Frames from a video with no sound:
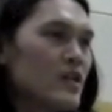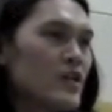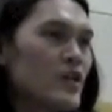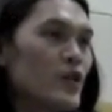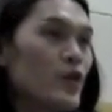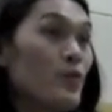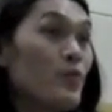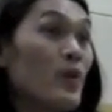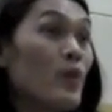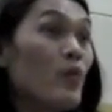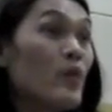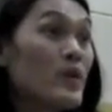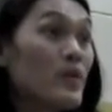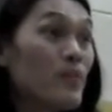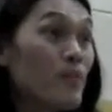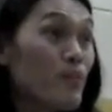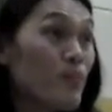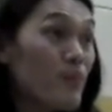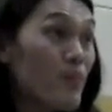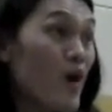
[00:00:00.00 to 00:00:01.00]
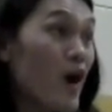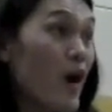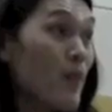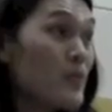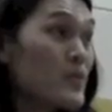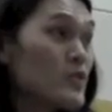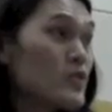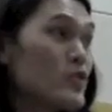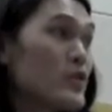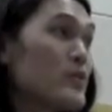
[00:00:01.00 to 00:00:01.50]
but when the
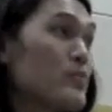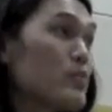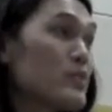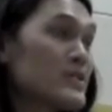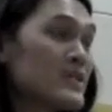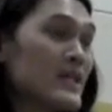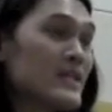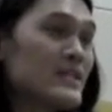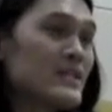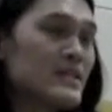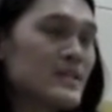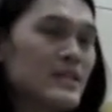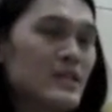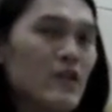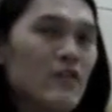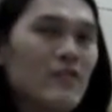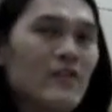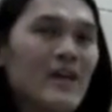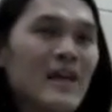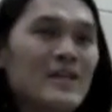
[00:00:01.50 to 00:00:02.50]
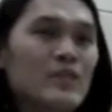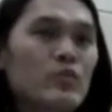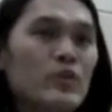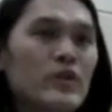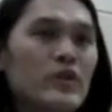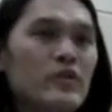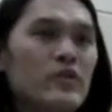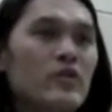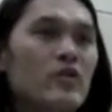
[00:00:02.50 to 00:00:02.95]
opportunity presents itself, that's when you